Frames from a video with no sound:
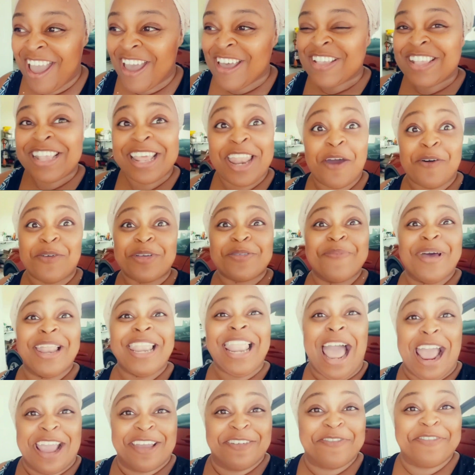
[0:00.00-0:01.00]
so that was my
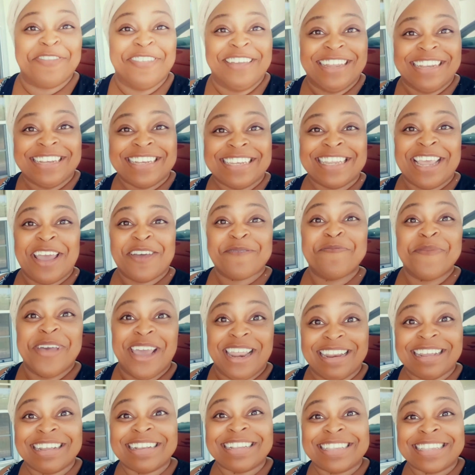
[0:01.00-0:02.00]
life in 10
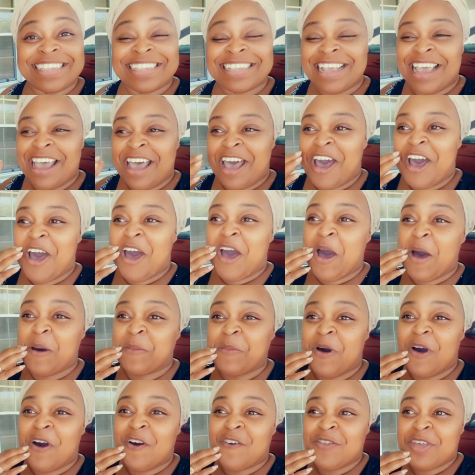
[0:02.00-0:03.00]
minutes
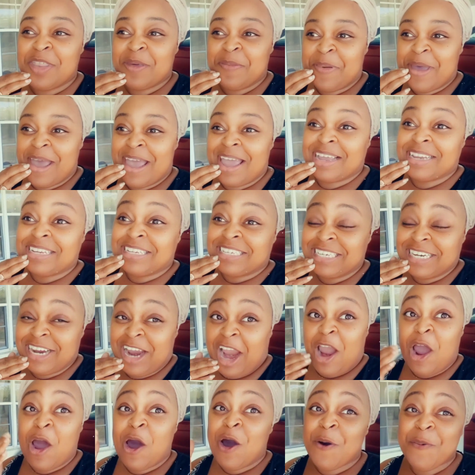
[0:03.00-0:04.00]
um, over the past year.
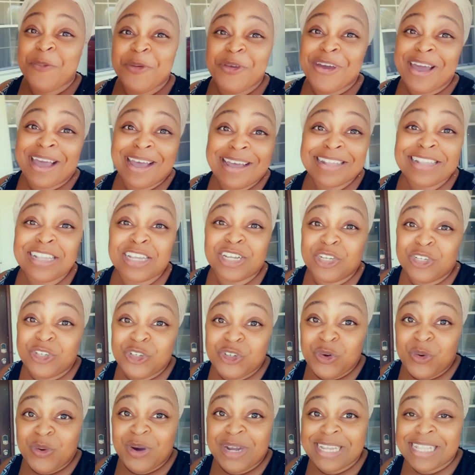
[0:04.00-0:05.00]
I hope you guys
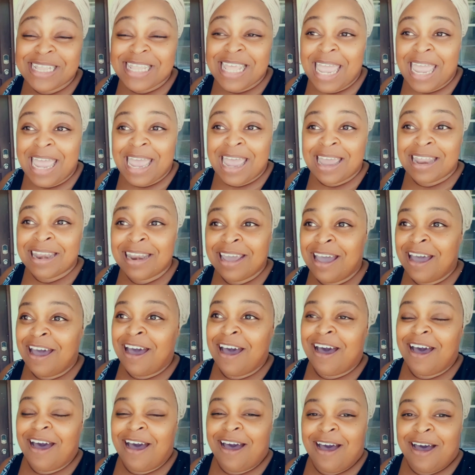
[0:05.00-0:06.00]
enjoyed that.
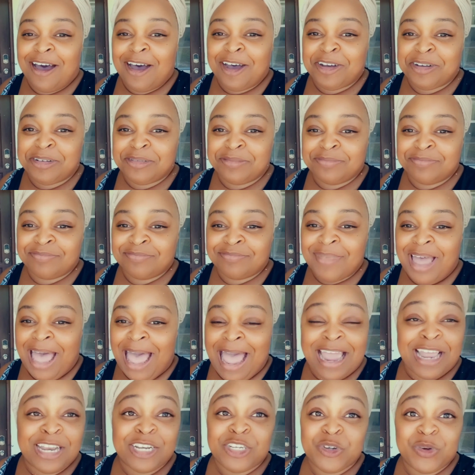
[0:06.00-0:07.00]
Um,
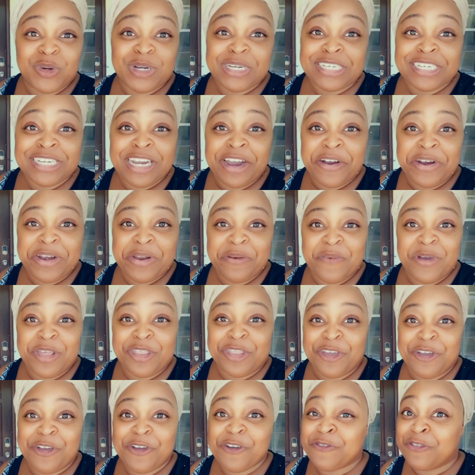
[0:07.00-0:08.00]
I enjoyed sharing it
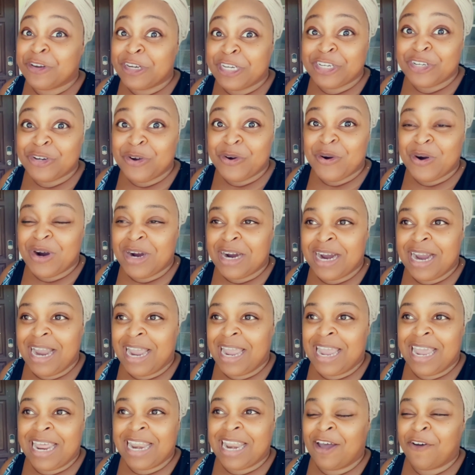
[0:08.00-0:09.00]
with you for sure.
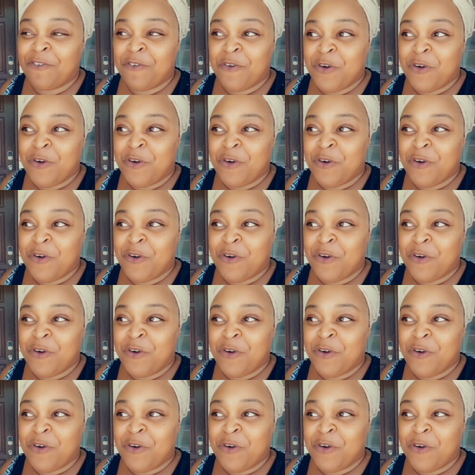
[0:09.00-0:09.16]
And of